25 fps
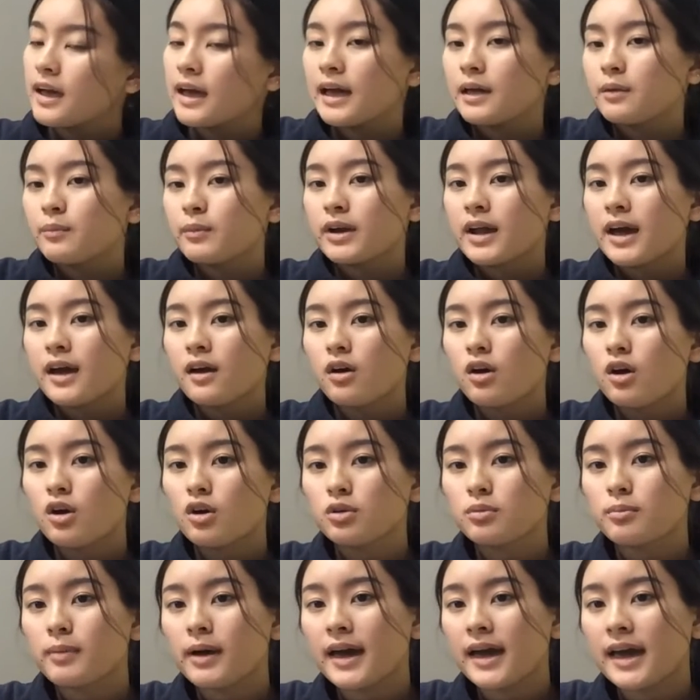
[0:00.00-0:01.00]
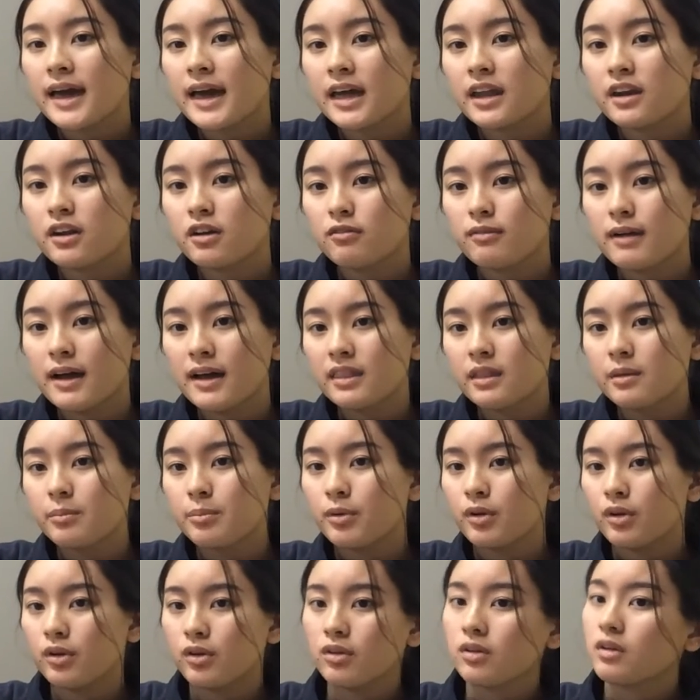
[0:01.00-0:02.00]
And when I hold my hand around the
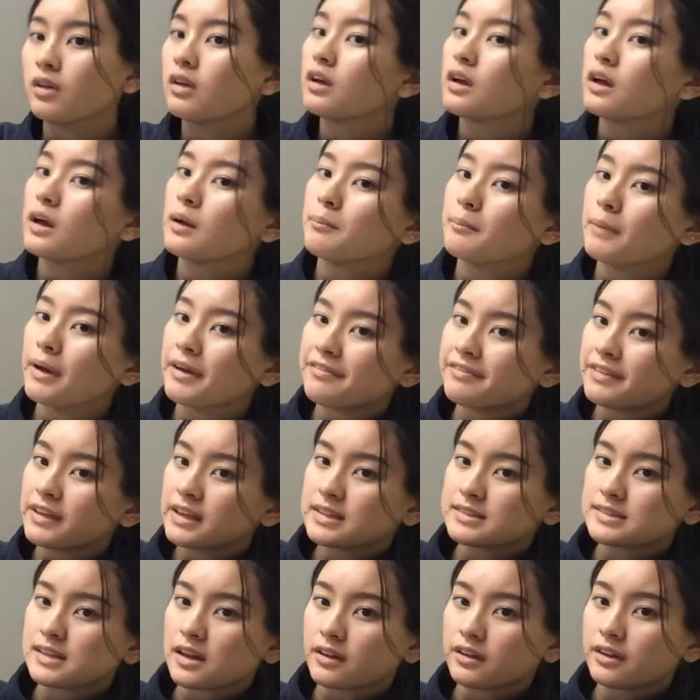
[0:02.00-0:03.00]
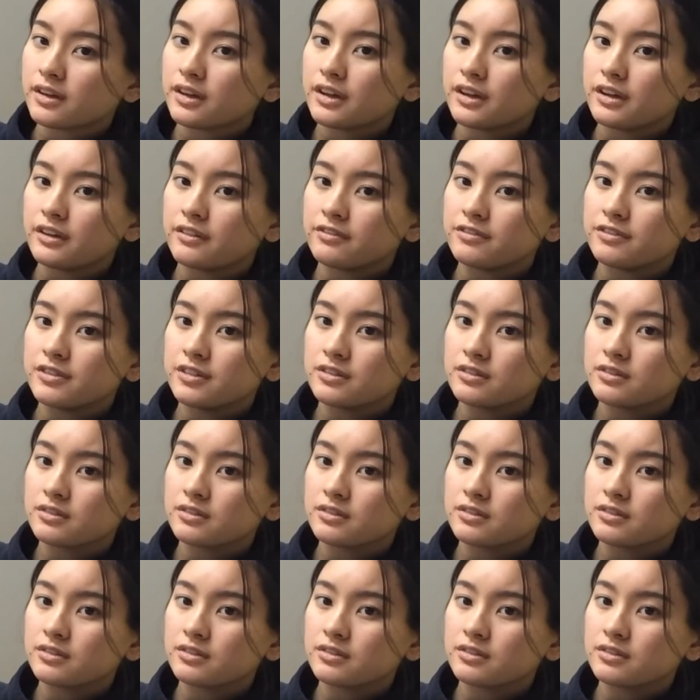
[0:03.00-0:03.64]
ball, my fingers are curved.